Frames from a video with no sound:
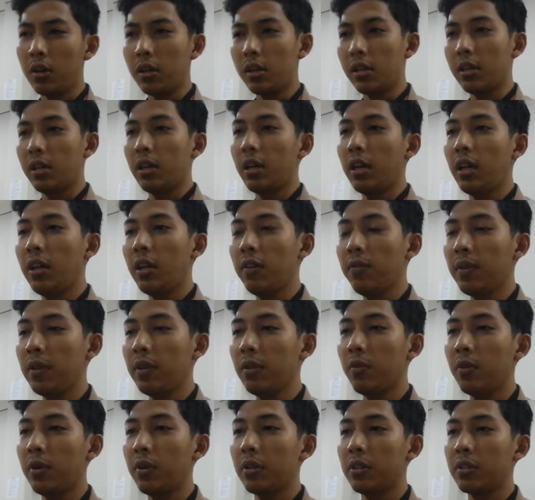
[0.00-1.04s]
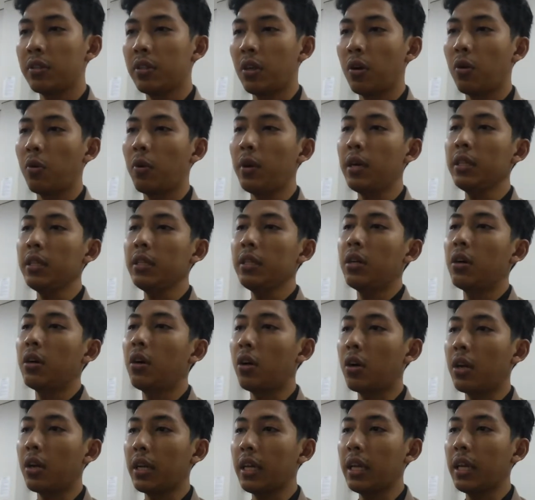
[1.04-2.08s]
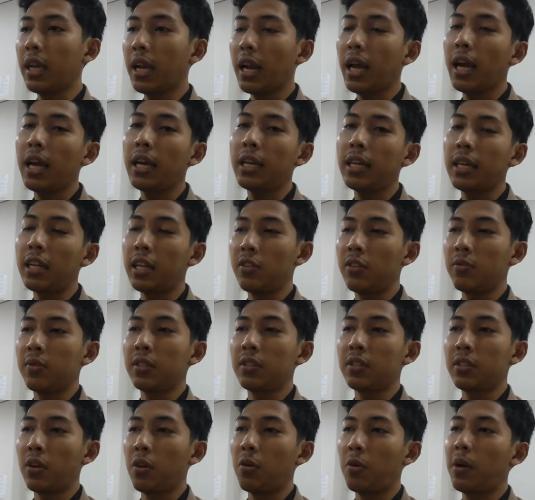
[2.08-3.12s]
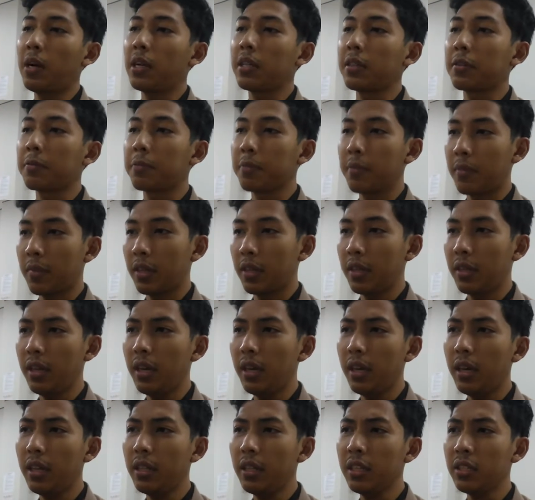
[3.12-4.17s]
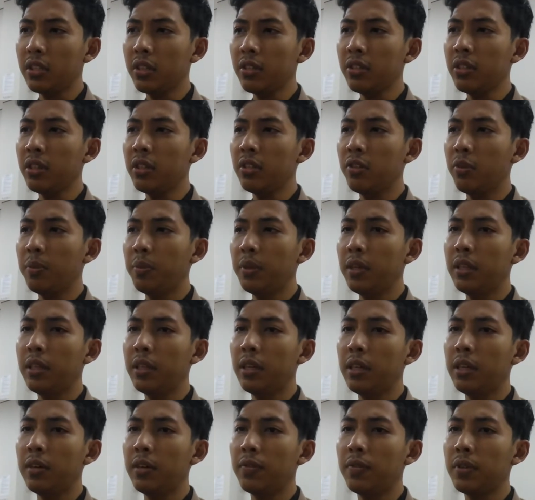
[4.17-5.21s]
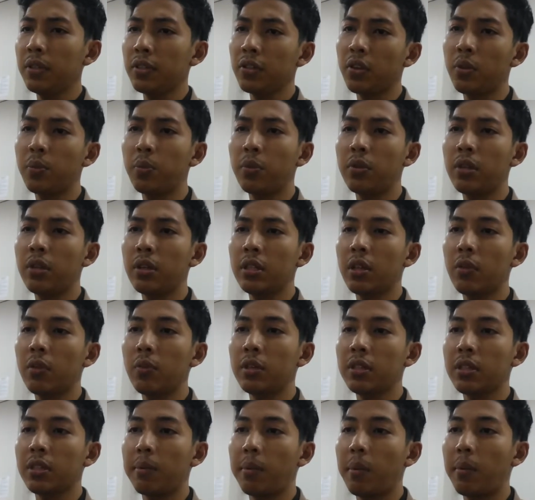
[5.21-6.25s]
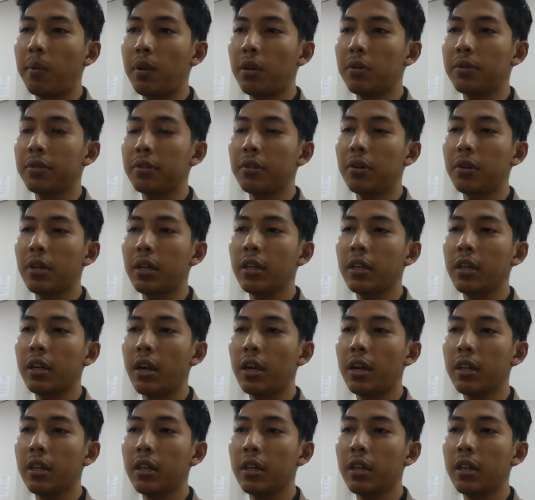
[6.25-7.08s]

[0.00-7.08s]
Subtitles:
1101 or ERA 1101. And it considered to be the first computer that was capable of storing